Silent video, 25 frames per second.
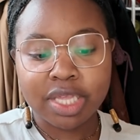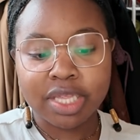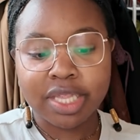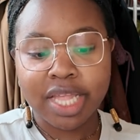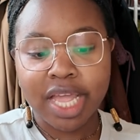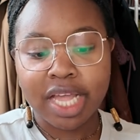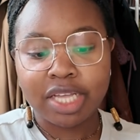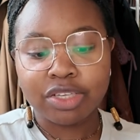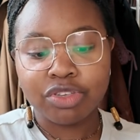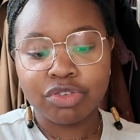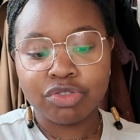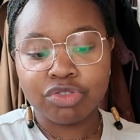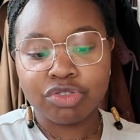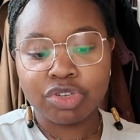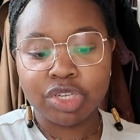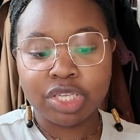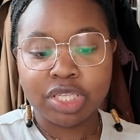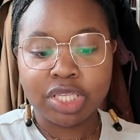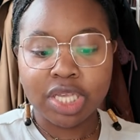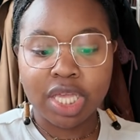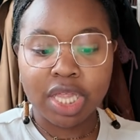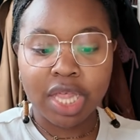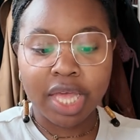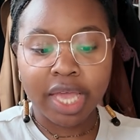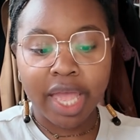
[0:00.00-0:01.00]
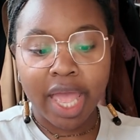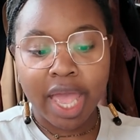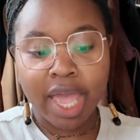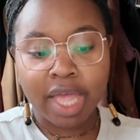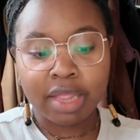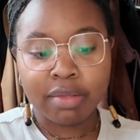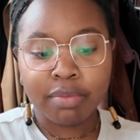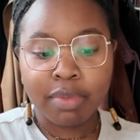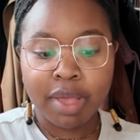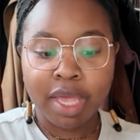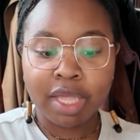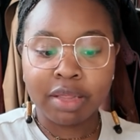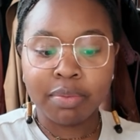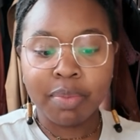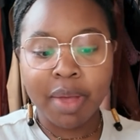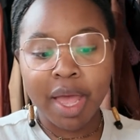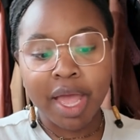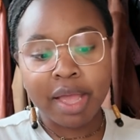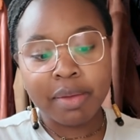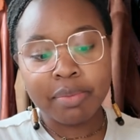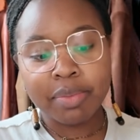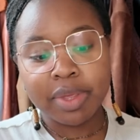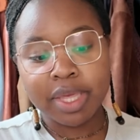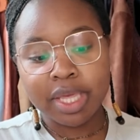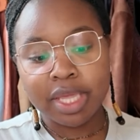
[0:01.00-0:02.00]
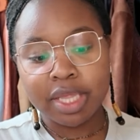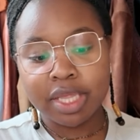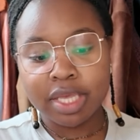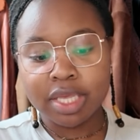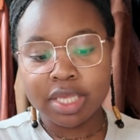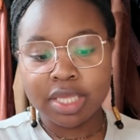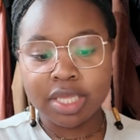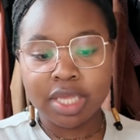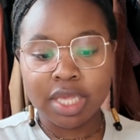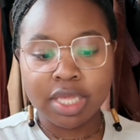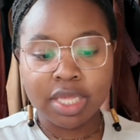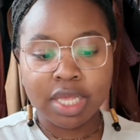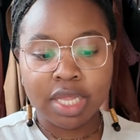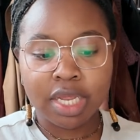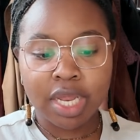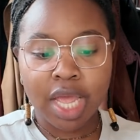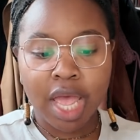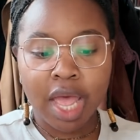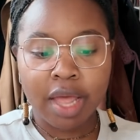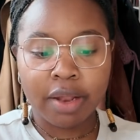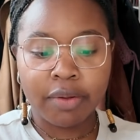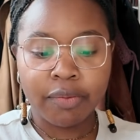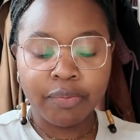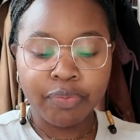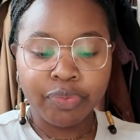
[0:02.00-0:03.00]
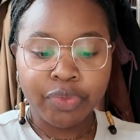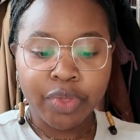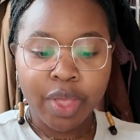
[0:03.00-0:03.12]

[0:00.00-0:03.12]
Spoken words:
The tags usually say like handmade by me, this and that.